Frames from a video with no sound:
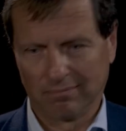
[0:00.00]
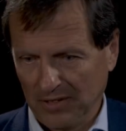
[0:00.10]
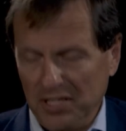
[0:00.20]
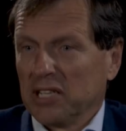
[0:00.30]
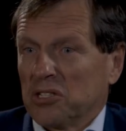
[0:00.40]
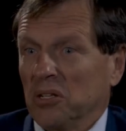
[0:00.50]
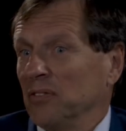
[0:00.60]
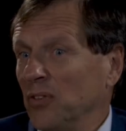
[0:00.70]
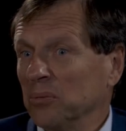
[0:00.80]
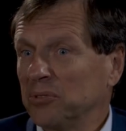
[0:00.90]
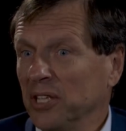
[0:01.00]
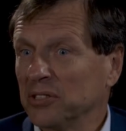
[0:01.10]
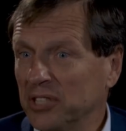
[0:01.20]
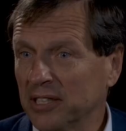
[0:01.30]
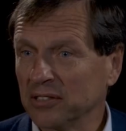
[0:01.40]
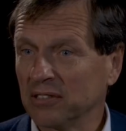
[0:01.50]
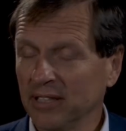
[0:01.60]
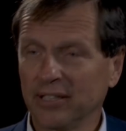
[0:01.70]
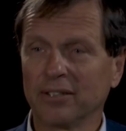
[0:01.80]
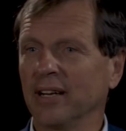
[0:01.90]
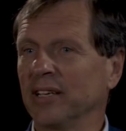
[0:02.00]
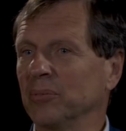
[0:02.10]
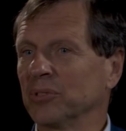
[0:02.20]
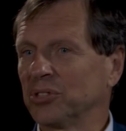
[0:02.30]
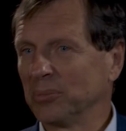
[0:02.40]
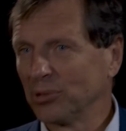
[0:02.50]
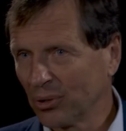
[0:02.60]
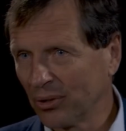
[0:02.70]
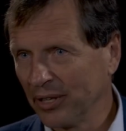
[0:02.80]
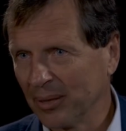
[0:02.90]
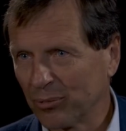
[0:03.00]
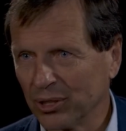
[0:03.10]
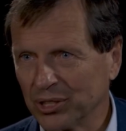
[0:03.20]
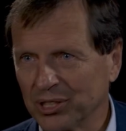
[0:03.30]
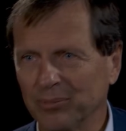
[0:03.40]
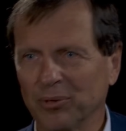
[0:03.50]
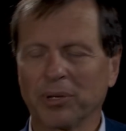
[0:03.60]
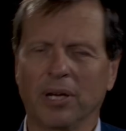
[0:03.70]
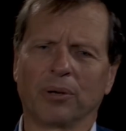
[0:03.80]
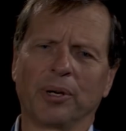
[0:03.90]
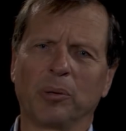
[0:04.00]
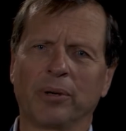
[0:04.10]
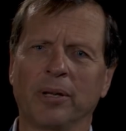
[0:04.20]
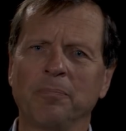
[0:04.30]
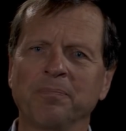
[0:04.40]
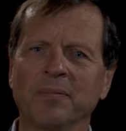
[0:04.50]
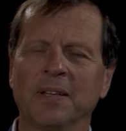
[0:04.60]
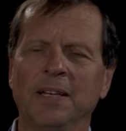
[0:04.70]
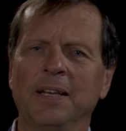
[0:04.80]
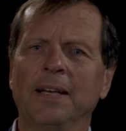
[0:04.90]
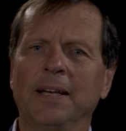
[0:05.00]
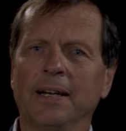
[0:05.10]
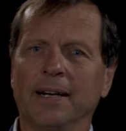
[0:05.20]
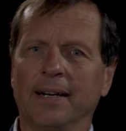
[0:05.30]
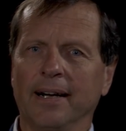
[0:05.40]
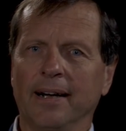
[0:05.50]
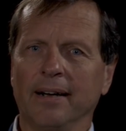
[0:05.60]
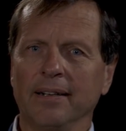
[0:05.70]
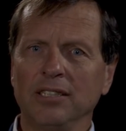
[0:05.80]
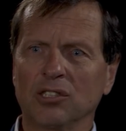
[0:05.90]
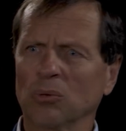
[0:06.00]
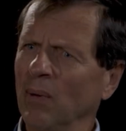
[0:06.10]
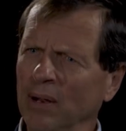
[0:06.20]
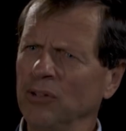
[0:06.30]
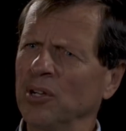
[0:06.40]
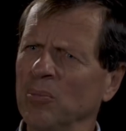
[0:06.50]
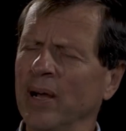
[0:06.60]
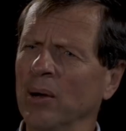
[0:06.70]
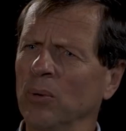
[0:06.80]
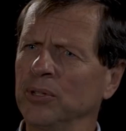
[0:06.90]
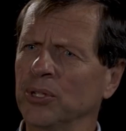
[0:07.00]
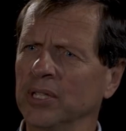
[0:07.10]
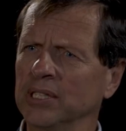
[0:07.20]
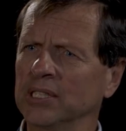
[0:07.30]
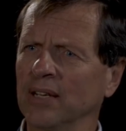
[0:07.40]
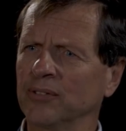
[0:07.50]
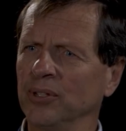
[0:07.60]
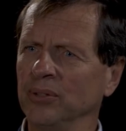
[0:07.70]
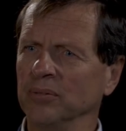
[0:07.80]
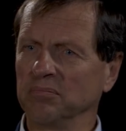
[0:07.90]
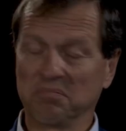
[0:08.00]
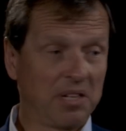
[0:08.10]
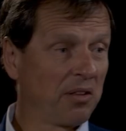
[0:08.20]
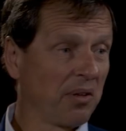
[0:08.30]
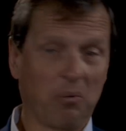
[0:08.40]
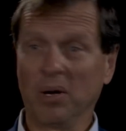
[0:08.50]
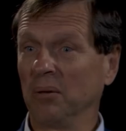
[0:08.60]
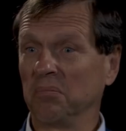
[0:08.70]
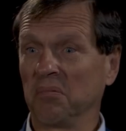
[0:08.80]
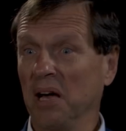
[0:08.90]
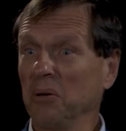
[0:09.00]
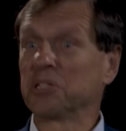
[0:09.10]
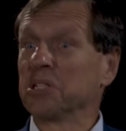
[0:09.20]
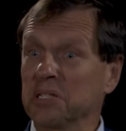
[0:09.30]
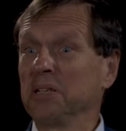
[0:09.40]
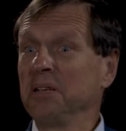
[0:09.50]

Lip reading: He gets on the phone 10 seconds later. I give him the same story. I'm Chris. I'm from Calgary, Alberta. He says, well, why don't you come by at 1:30 this afternoon? And I thought, well, that was easy.